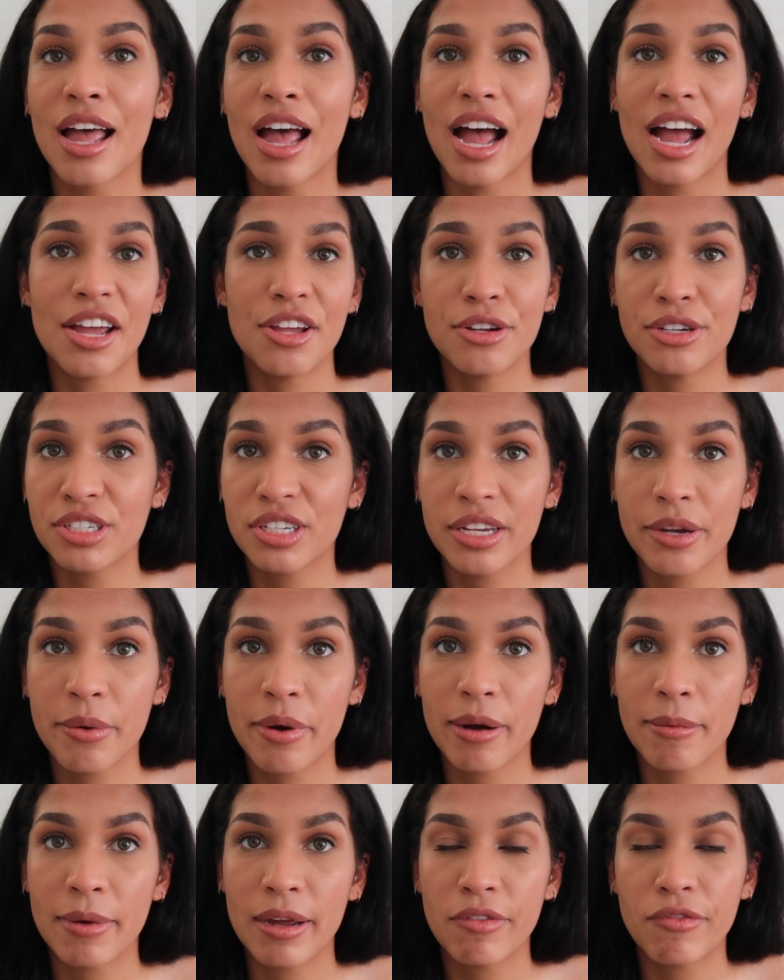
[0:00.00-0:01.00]
I usually
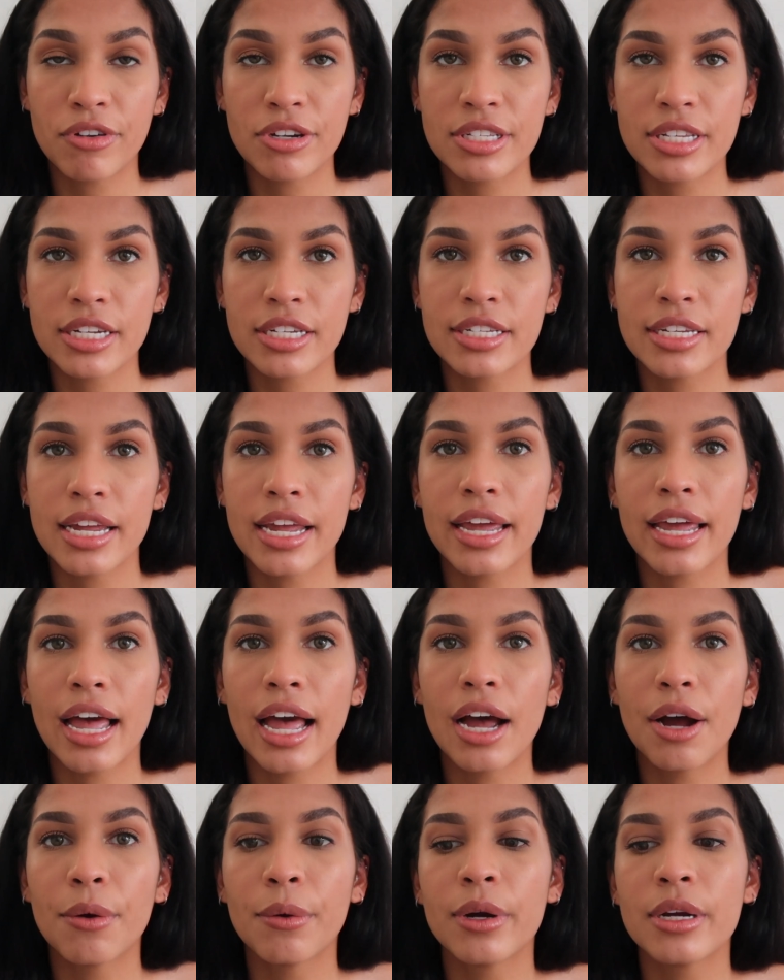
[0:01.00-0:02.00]
wear mine for six to eight
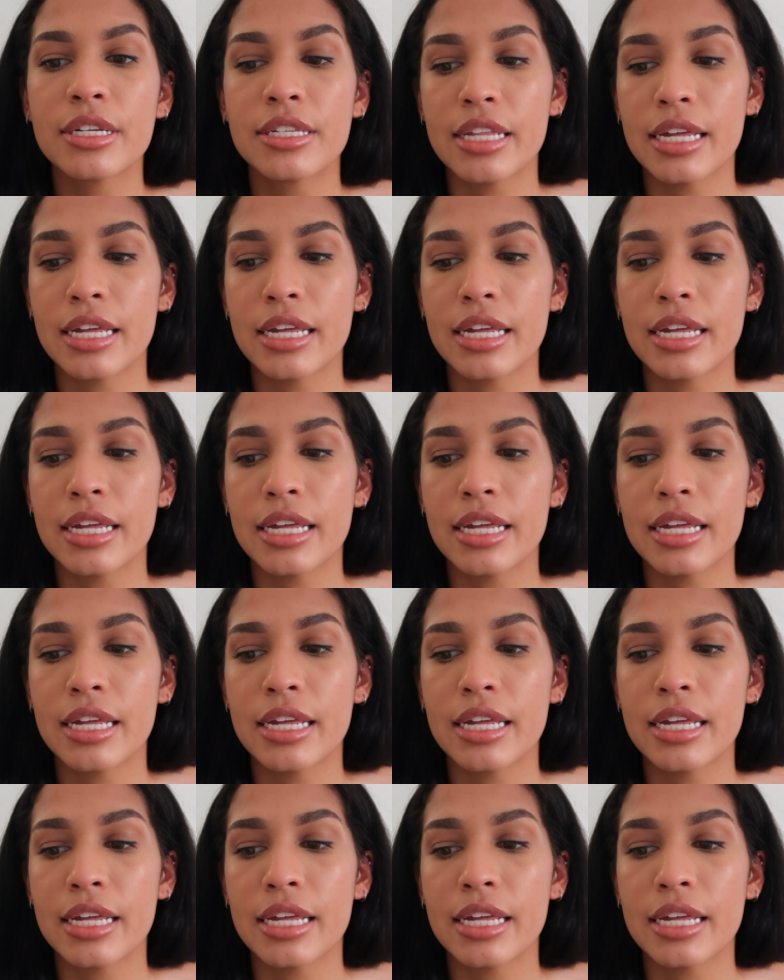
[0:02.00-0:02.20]
hours.